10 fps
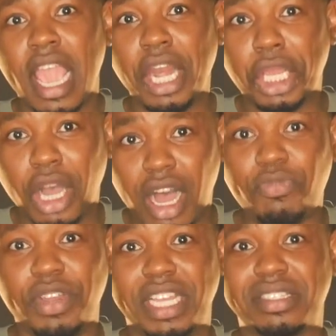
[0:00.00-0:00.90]
and
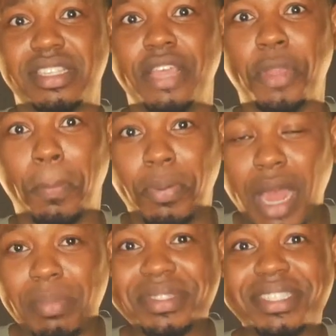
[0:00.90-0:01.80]
confidence in the
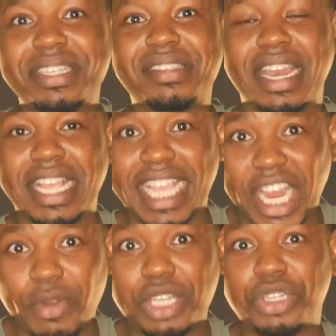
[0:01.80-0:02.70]
promises and
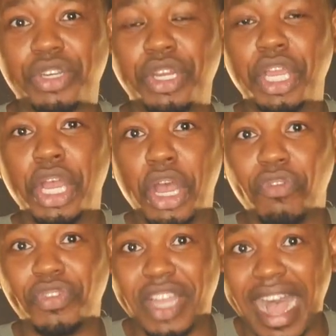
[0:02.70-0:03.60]
character of
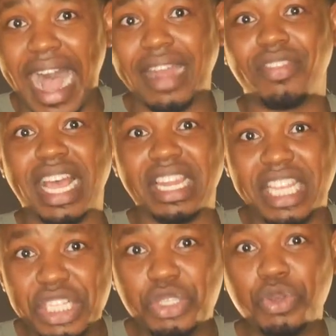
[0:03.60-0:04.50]
God that
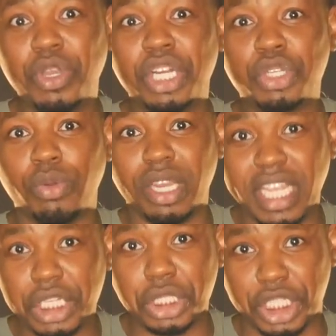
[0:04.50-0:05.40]
leads you to
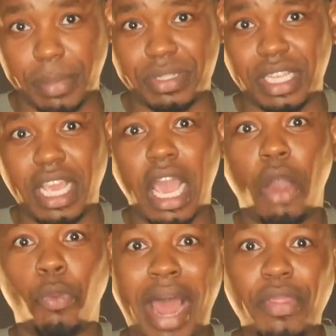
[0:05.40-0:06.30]
relationships
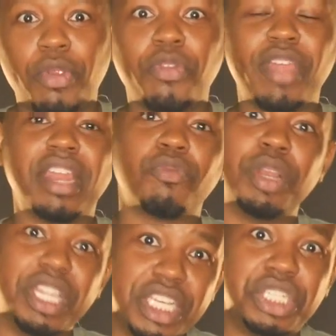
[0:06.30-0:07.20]
rather than
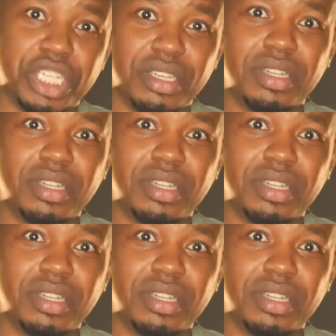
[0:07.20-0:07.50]
religion.